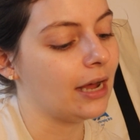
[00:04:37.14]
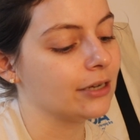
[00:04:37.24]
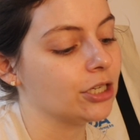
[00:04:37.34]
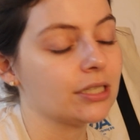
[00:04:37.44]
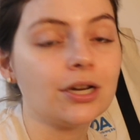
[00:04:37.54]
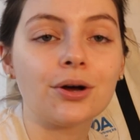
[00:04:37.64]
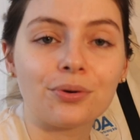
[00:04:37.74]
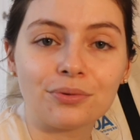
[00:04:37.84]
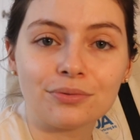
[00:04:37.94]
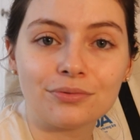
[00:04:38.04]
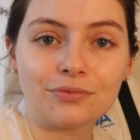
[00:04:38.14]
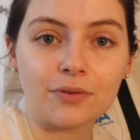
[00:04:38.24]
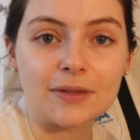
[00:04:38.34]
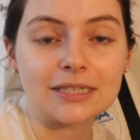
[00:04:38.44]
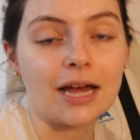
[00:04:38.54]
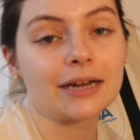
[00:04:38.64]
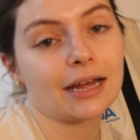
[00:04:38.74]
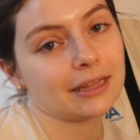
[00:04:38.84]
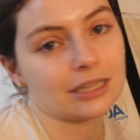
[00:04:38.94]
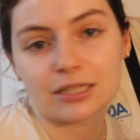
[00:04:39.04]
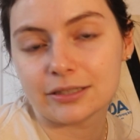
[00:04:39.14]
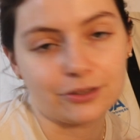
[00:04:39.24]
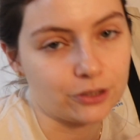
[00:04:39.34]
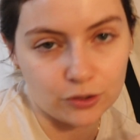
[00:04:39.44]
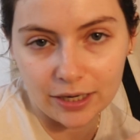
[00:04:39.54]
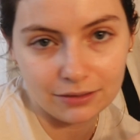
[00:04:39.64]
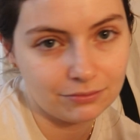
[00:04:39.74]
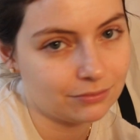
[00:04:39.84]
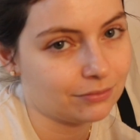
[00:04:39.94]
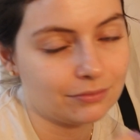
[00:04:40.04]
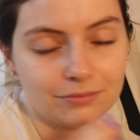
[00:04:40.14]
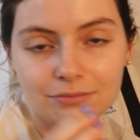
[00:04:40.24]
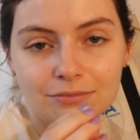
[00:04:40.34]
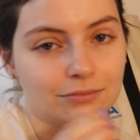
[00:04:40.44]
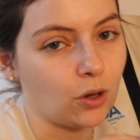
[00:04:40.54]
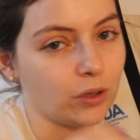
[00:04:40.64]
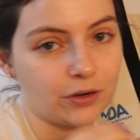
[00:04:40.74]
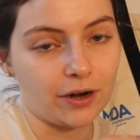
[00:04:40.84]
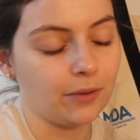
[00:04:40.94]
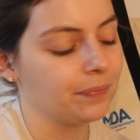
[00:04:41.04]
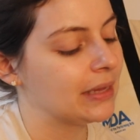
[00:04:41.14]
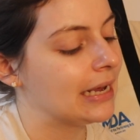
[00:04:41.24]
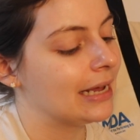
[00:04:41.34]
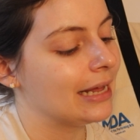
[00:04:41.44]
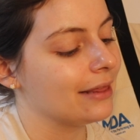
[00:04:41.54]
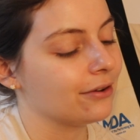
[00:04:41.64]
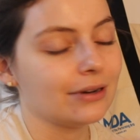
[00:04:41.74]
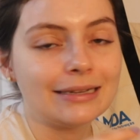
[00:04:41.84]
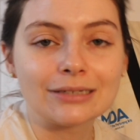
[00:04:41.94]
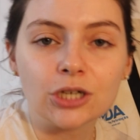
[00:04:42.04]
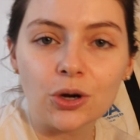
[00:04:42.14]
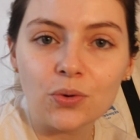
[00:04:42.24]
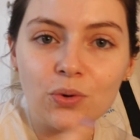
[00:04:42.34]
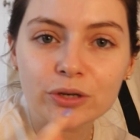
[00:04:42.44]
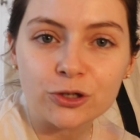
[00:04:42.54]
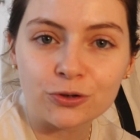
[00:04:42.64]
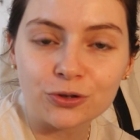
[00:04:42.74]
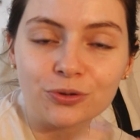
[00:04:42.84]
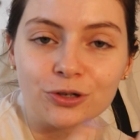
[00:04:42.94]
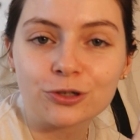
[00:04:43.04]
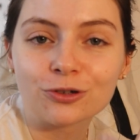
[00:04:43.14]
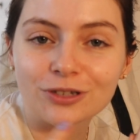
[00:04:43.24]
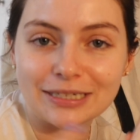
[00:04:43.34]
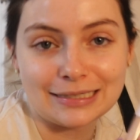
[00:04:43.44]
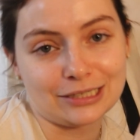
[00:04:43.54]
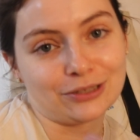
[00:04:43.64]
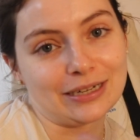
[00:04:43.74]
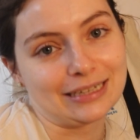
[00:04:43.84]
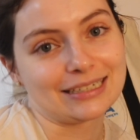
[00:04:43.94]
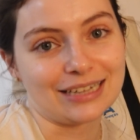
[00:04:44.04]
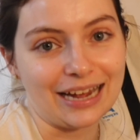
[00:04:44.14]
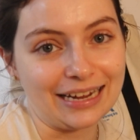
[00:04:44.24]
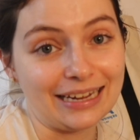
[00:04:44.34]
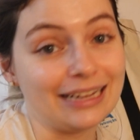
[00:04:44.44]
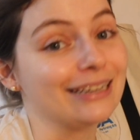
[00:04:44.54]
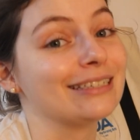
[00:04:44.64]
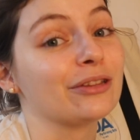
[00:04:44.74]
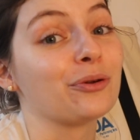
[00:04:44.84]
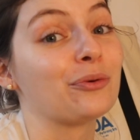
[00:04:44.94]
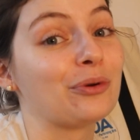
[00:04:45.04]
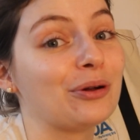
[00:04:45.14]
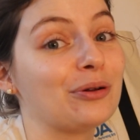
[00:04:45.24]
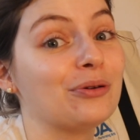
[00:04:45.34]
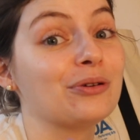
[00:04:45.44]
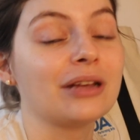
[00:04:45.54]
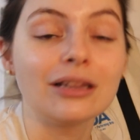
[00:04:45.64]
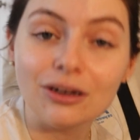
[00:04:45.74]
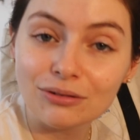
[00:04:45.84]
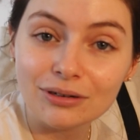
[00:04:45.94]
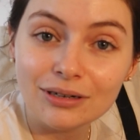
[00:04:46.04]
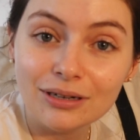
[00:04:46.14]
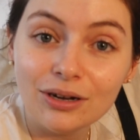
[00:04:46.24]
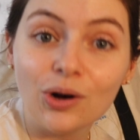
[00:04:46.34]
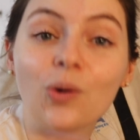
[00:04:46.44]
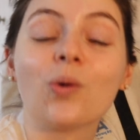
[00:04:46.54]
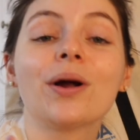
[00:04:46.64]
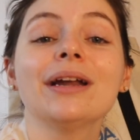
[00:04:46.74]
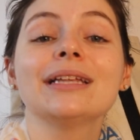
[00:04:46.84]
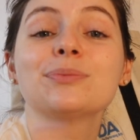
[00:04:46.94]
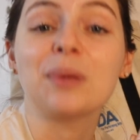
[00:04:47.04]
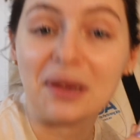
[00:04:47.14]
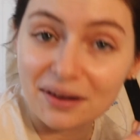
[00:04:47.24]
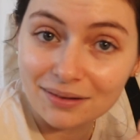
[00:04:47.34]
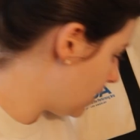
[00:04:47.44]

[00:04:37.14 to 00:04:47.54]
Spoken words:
Just know from this line, I think this concealer is great. Holy grail. There is no true neutral concealer in this line. It is either yellow or it is pink.